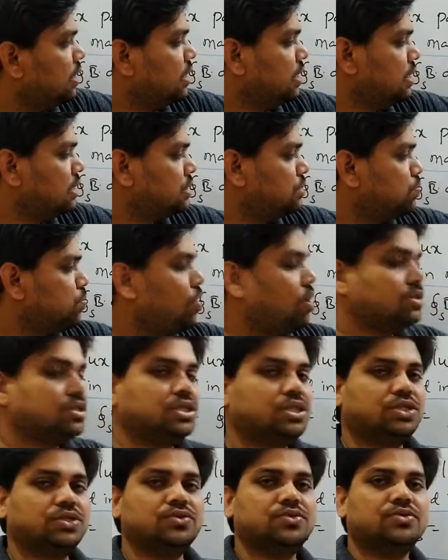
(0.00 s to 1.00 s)
is
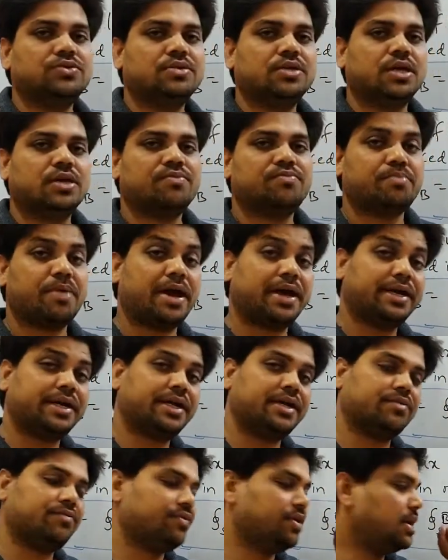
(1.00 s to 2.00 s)
positive if
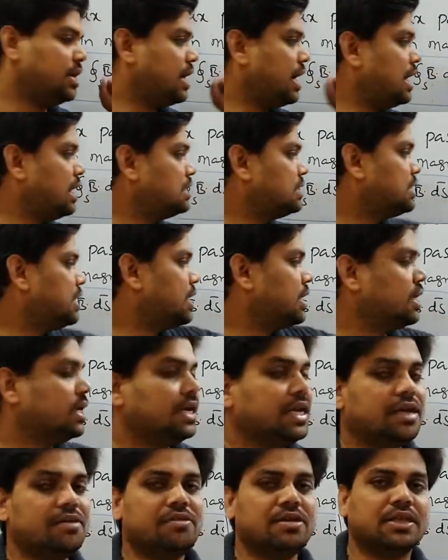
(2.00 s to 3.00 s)
magnetic field lines are
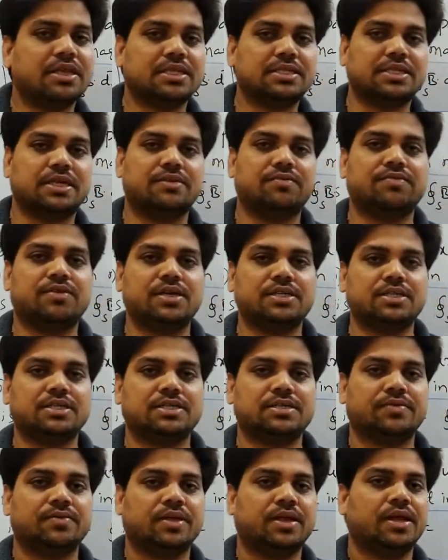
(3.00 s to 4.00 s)
leaving the surface.